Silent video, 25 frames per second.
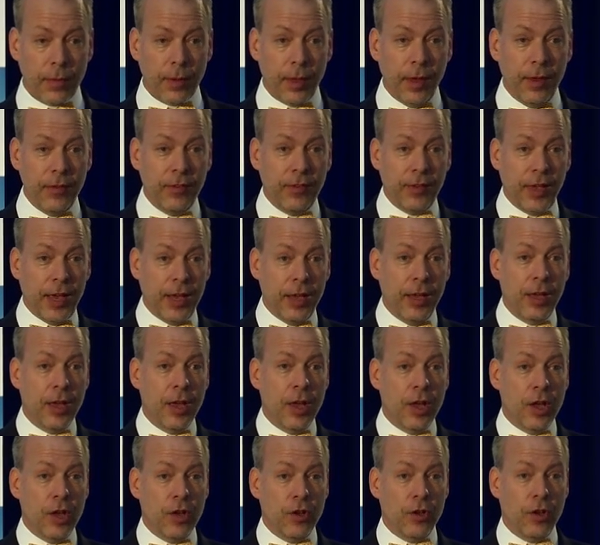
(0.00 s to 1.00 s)
and say,
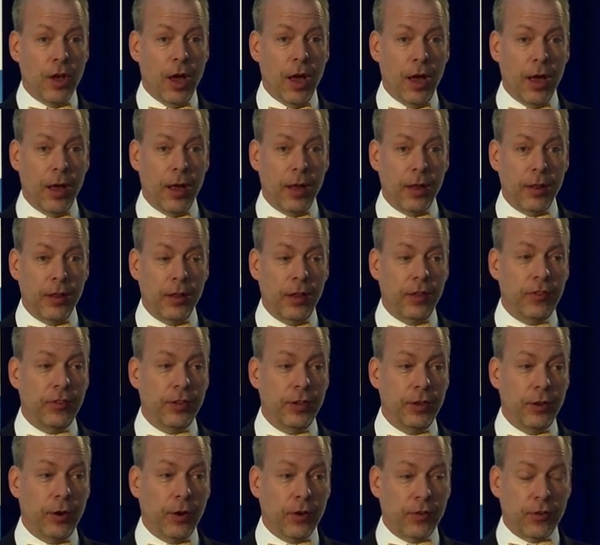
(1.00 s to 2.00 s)

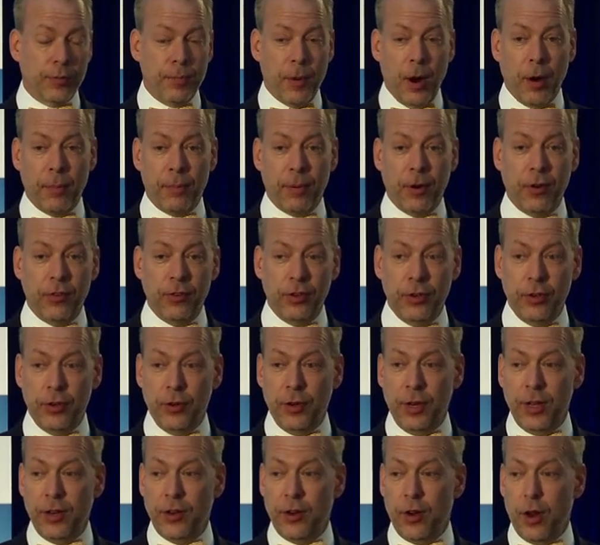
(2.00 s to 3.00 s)
listen, you're a smart person,
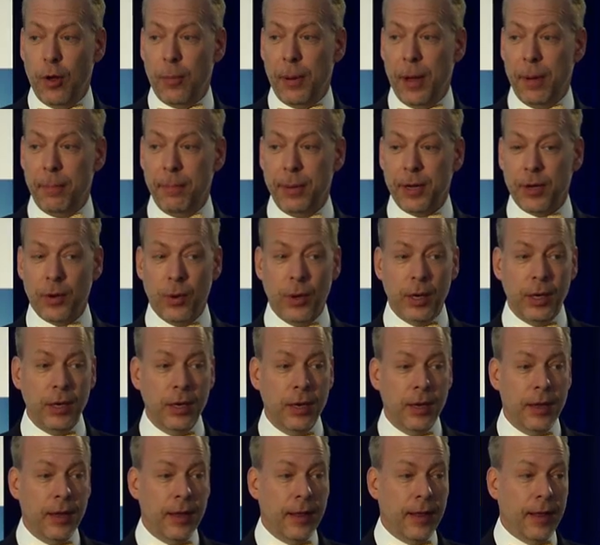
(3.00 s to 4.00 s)
you need to know about
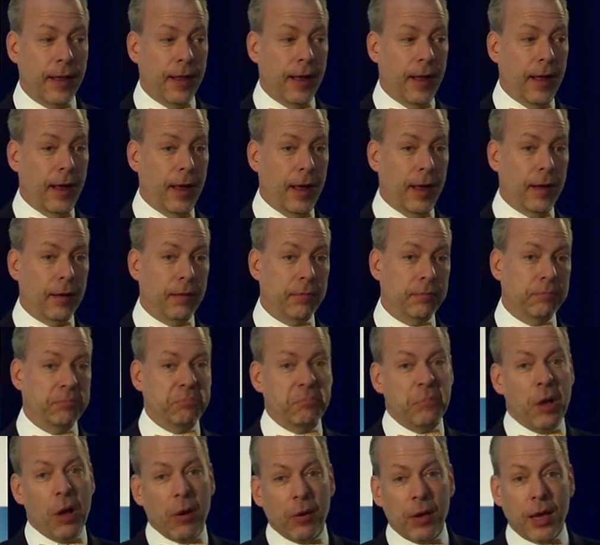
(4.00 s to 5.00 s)
Bitcoin.
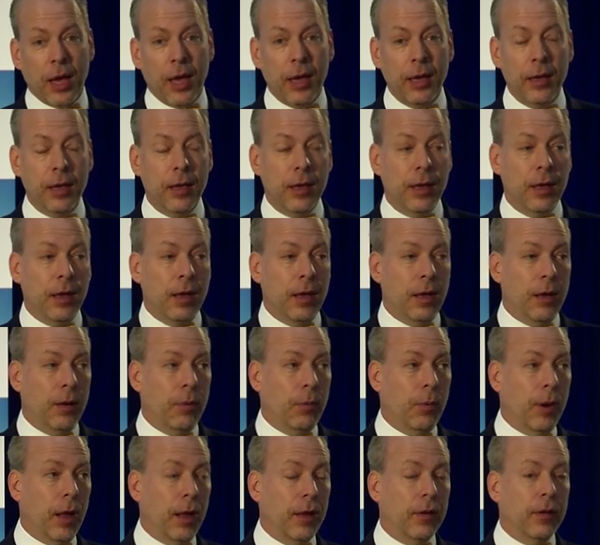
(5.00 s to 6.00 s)
No, okay.
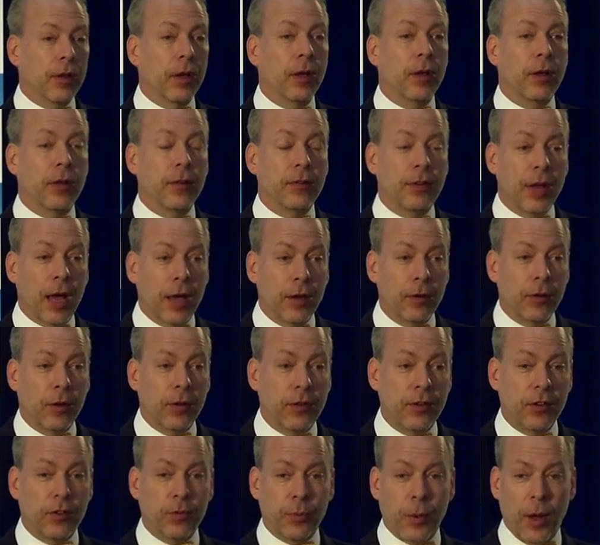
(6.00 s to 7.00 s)
Well,
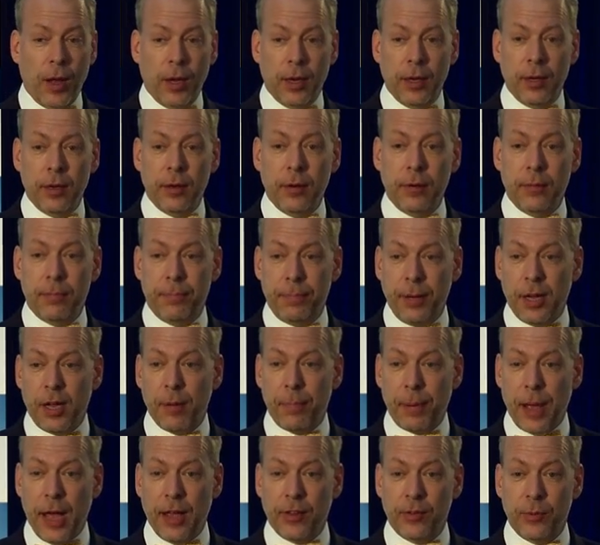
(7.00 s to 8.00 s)
download this wallet, pick
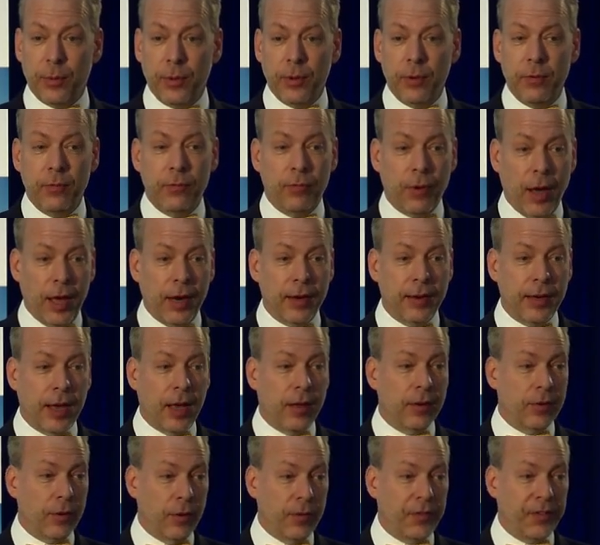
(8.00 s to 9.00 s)
a password, write it
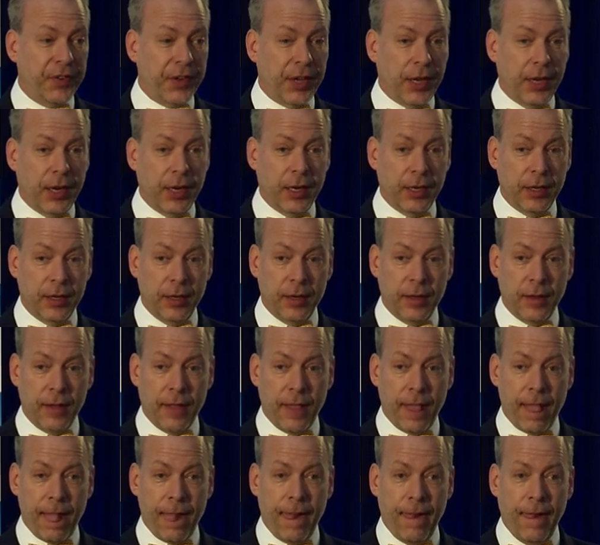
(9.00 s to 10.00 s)
down, don't forget it.
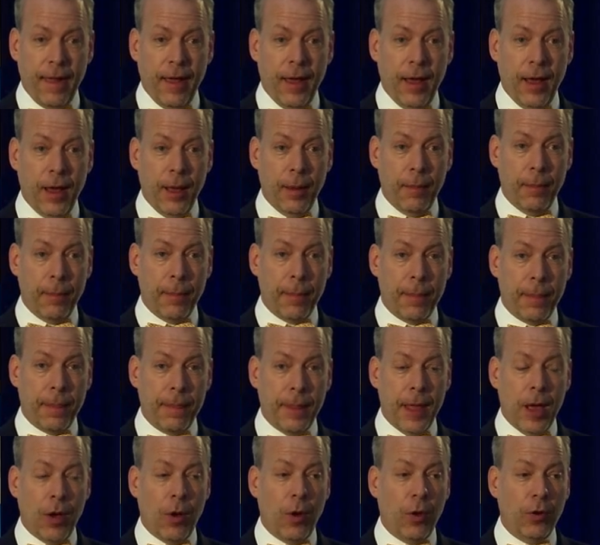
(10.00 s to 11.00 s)

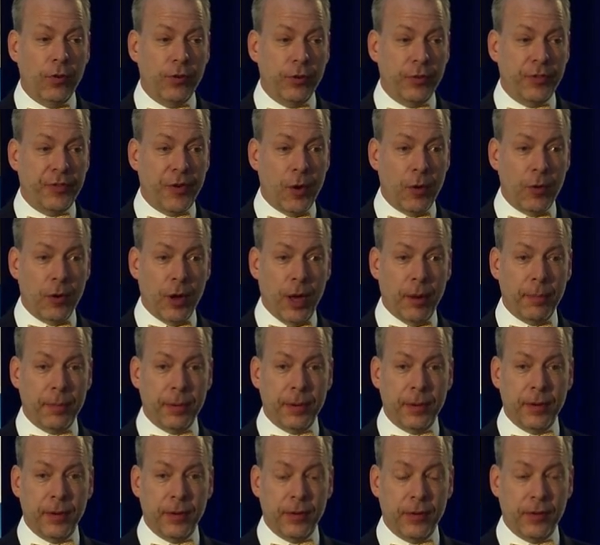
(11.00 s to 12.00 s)
Now hold your phone
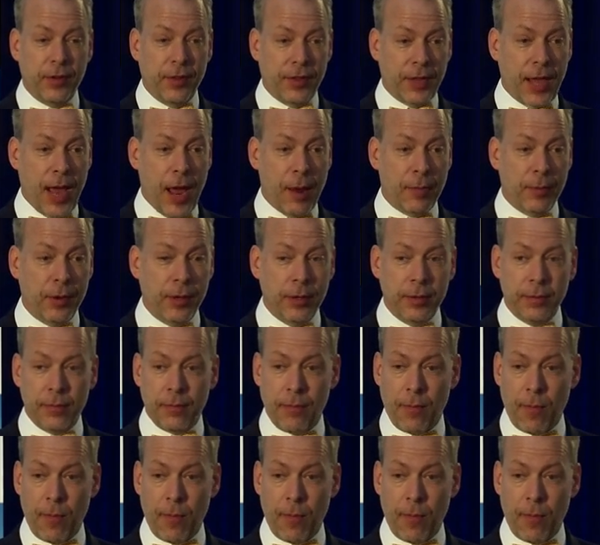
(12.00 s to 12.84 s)
up to the camera,